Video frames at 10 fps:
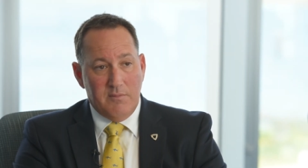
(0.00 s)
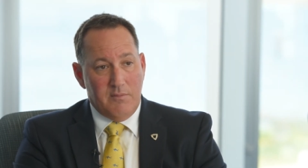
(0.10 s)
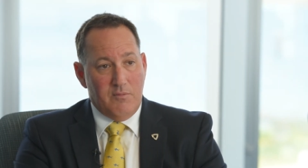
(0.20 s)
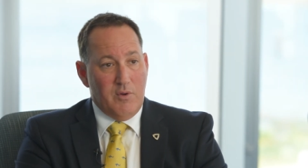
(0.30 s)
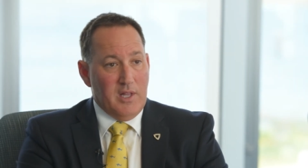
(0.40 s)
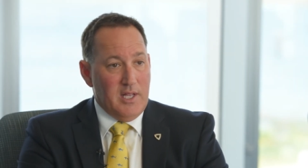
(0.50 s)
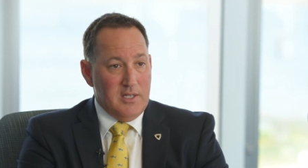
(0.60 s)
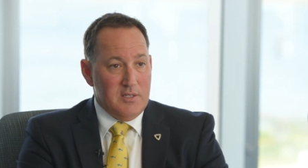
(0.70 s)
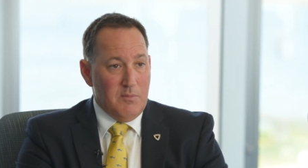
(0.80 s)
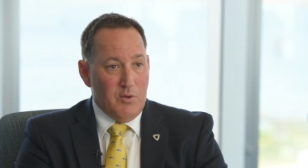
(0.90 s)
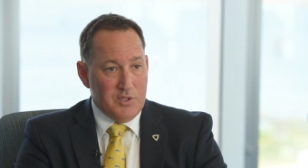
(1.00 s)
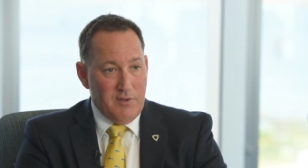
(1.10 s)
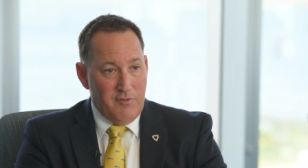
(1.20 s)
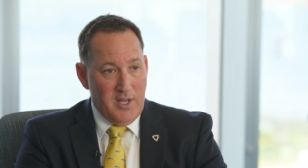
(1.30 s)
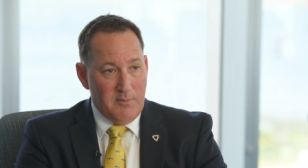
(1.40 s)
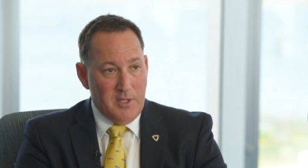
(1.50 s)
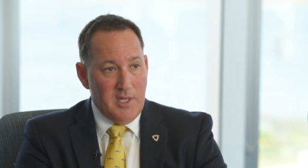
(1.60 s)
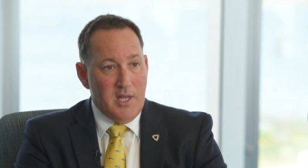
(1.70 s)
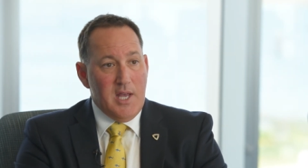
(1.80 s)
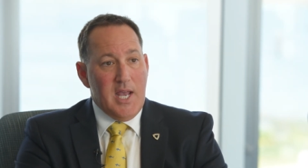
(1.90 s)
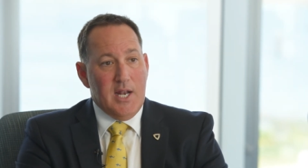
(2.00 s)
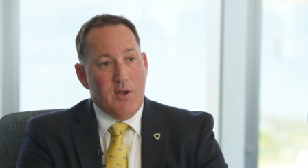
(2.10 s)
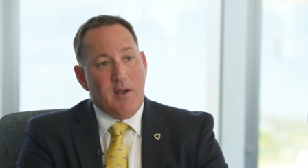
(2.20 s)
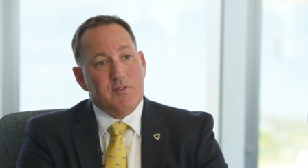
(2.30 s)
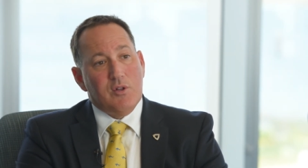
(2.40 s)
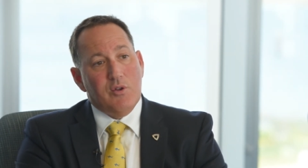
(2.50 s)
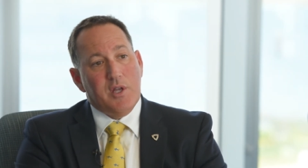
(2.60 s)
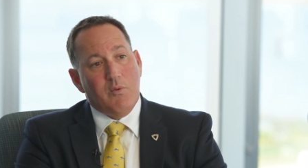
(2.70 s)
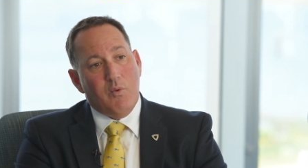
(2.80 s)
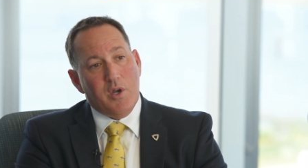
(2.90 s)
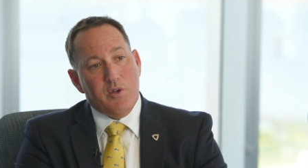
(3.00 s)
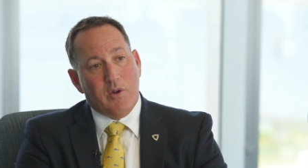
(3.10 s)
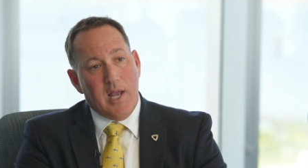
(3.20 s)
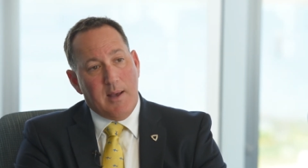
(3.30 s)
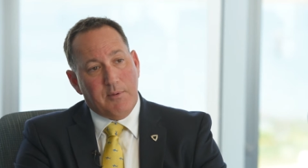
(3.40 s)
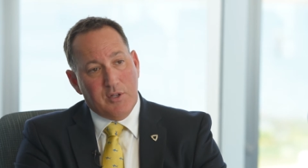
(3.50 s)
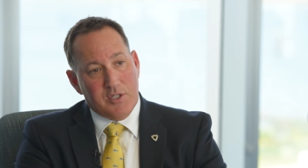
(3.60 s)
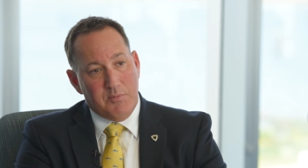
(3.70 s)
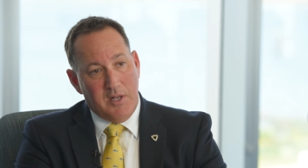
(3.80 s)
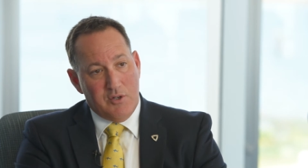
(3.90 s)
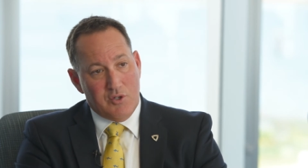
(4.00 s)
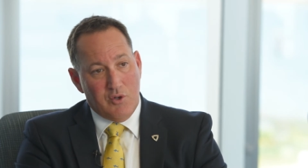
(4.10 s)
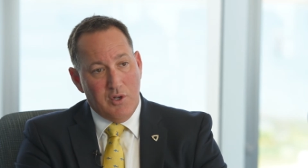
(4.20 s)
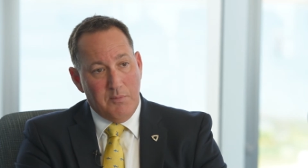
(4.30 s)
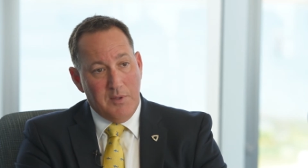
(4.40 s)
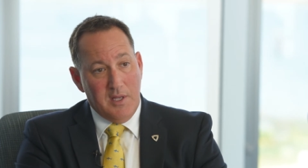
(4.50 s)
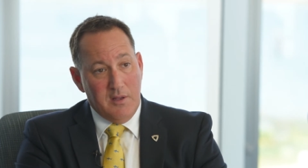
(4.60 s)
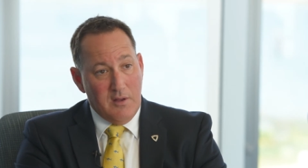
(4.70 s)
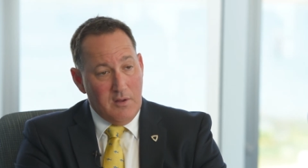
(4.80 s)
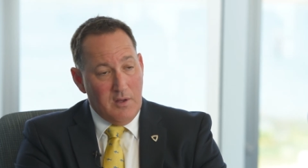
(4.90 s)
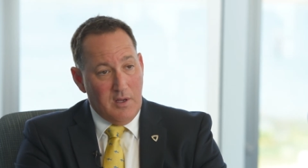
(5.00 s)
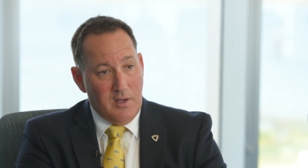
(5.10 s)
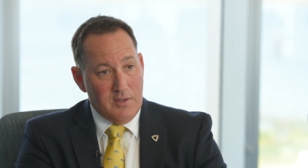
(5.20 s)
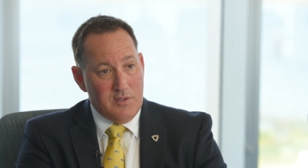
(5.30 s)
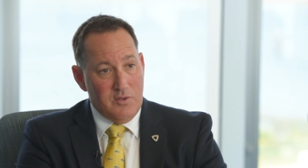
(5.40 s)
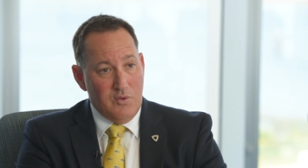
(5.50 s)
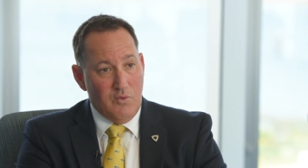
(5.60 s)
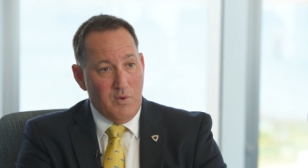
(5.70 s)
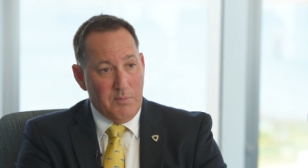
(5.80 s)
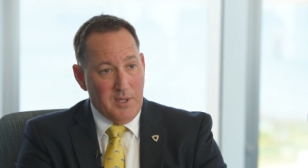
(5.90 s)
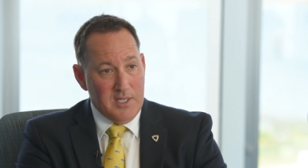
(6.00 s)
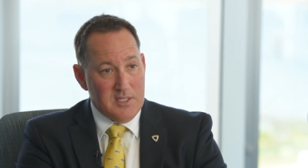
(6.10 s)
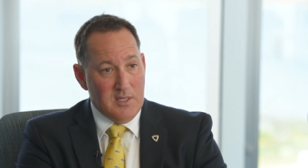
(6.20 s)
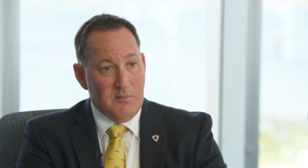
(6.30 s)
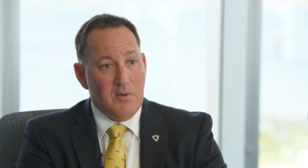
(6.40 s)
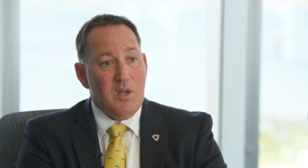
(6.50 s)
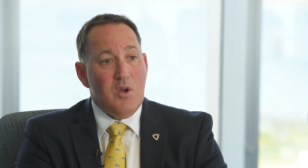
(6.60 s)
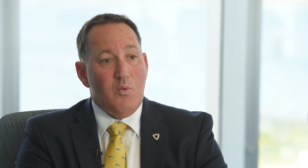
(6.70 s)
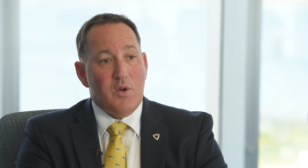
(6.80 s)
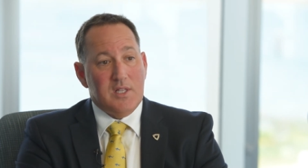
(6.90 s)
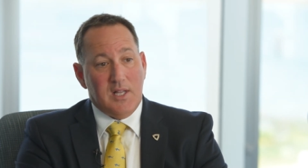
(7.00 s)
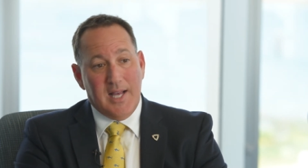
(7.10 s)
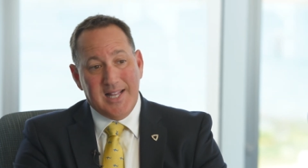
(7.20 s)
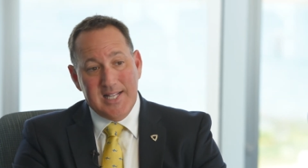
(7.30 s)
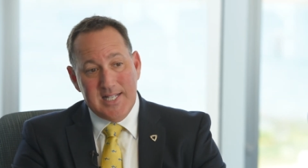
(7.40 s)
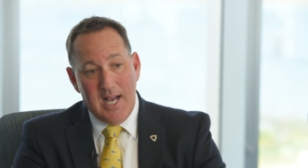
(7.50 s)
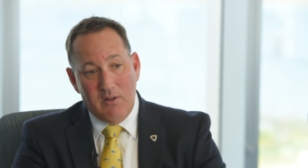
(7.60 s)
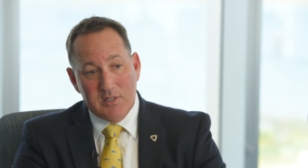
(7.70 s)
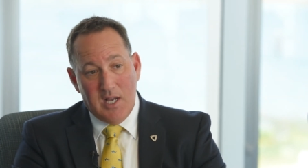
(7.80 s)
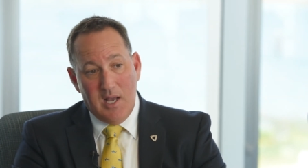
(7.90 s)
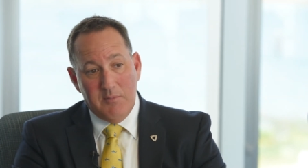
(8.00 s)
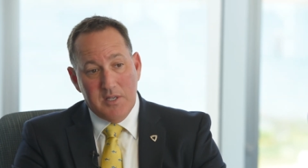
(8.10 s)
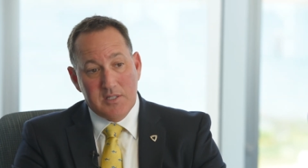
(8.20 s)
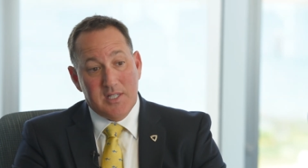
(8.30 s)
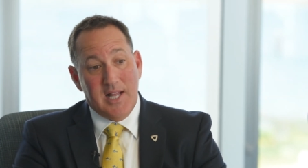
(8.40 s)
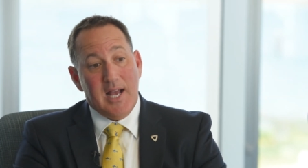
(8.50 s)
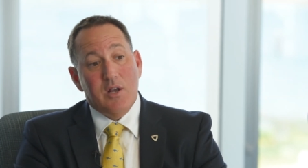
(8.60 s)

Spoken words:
related to multifamily, and you have to look at what your capital expenditure are going to be to replace them, what the likely downtime is, and that